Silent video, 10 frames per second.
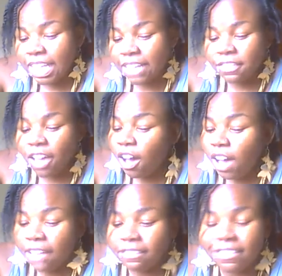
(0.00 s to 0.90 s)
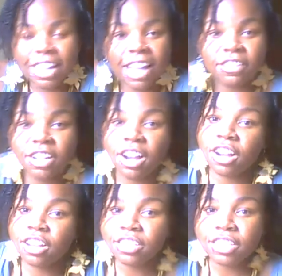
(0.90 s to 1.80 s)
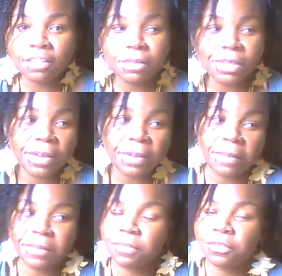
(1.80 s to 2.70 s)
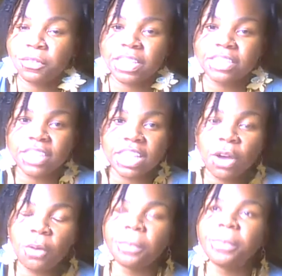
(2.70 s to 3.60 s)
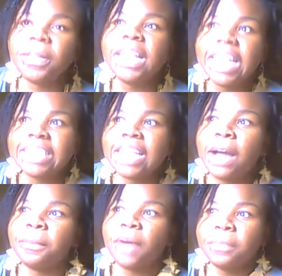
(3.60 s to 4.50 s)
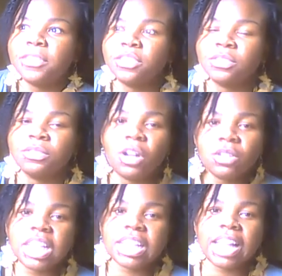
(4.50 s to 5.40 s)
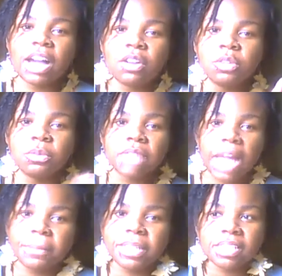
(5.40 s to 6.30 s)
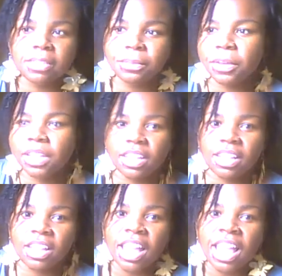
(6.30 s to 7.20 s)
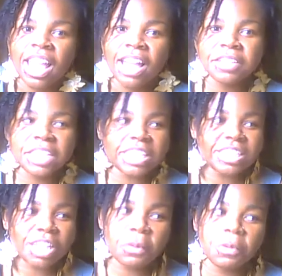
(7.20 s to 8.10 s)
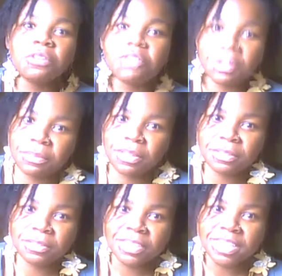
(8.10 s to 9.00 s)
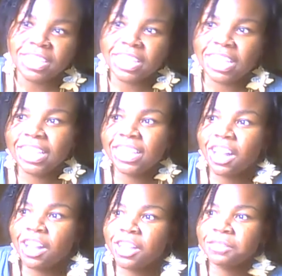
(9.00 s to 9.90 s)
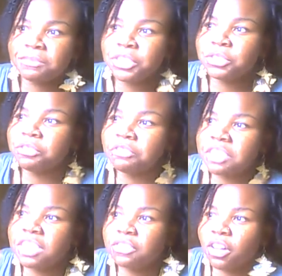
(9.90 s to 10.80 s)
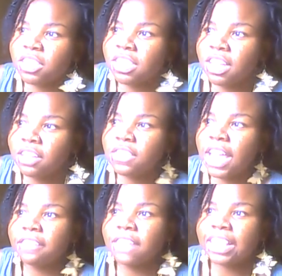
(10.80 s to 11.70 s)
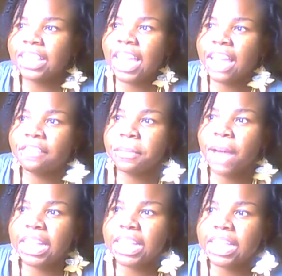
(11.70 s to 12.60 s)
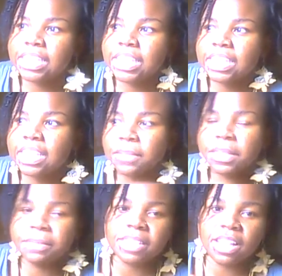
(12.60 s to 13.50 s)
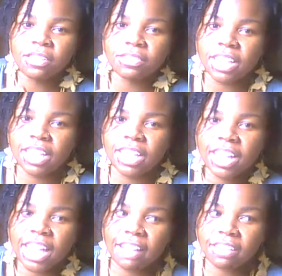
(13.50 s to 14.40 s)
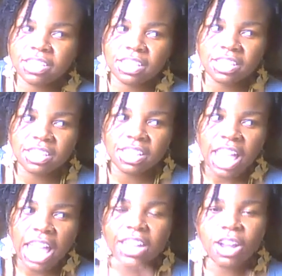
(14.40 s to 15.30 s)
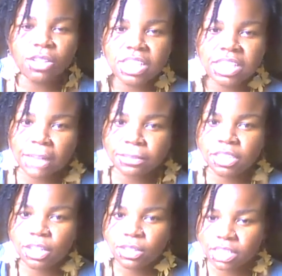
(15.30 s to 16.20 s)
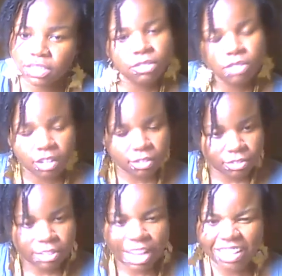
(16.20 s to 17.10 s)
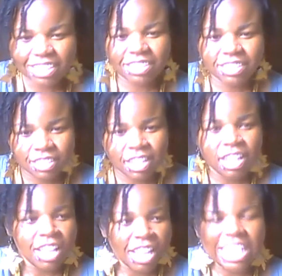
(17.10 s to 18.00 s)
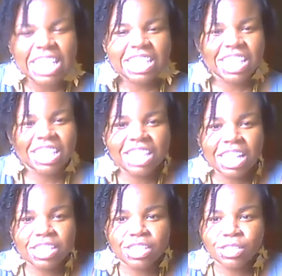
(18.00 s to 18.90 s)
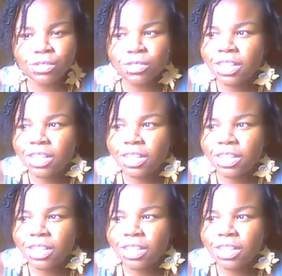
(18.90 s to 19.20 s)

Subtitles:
If y'all have never heard of Between Women before this video, please, I promise you, go check it out. You will not be disappointed. This show will grip you, and you will really fall in love. I think everybody can see some of themselves in a character, and those are the type of shows that, you know, you kind of get sucked into.